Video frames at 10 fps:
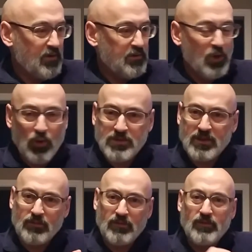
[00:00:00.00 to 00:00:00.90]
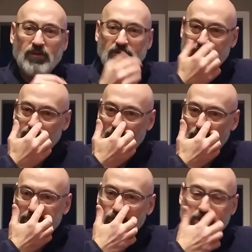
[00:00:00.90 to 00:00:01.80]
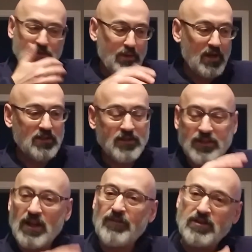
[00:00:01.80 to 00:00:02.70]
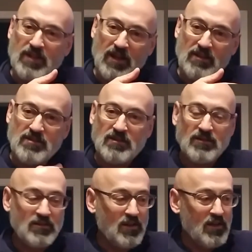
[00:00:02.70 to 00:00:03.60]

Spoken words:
nosing reviews and what to expect, and then you have the taste, and